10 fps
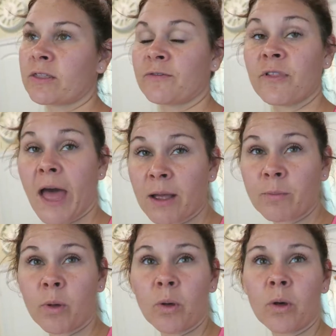at the
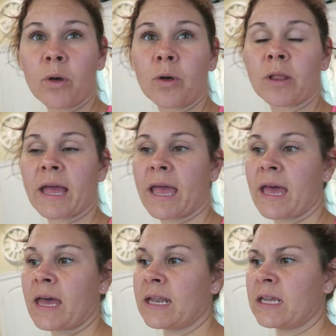flagpole
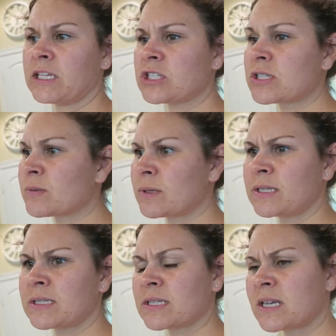and it just
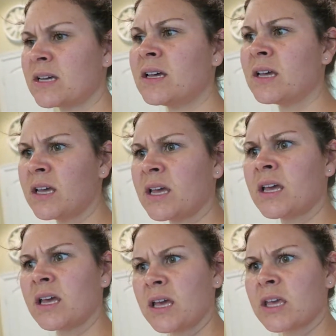was
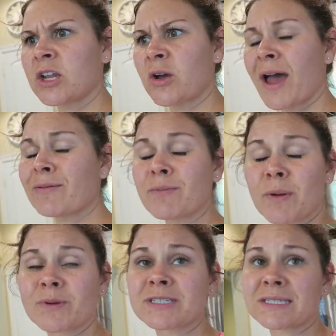you know I
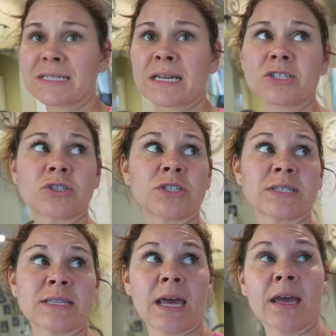remember as a teenager
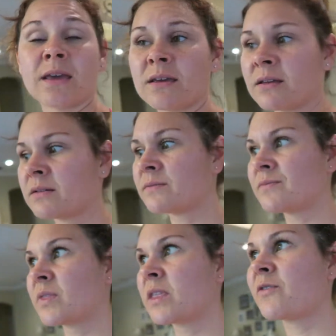just like
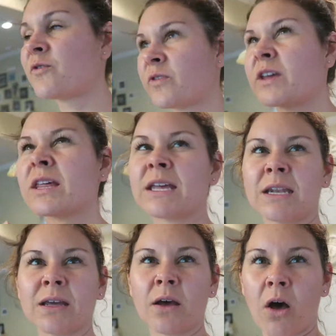
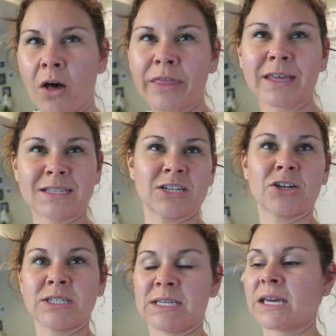feeling all the
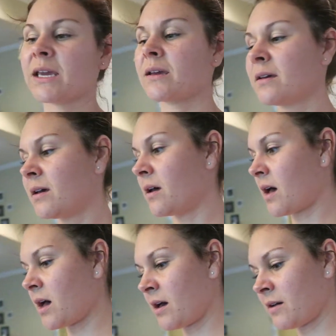uncertainty
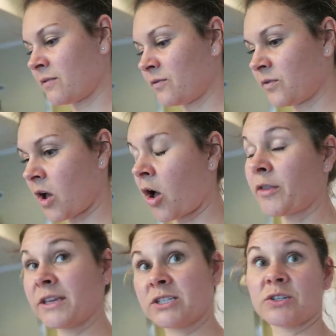of
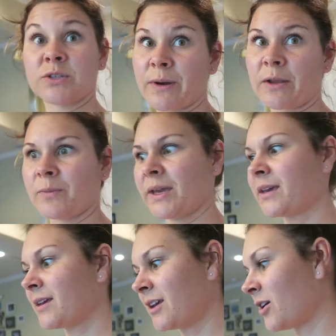all the adults around me,
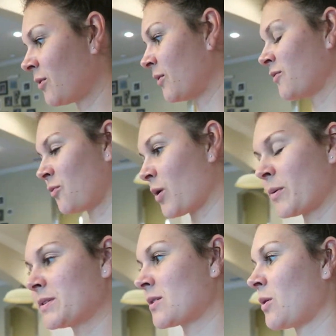you know,
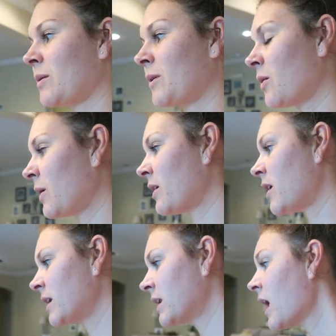what was going to be going
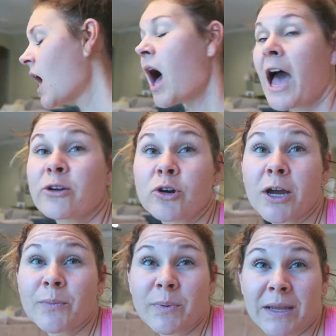on. And I grew
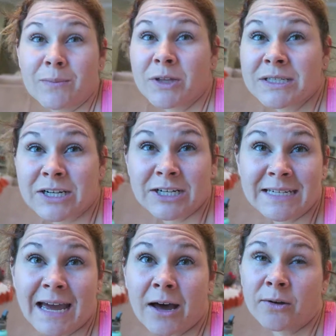up in a military
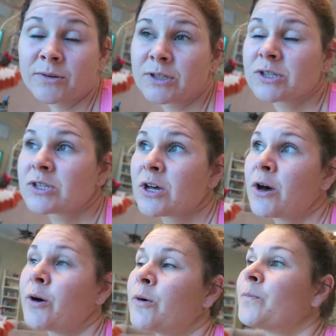town,
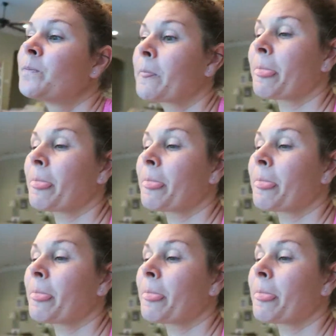so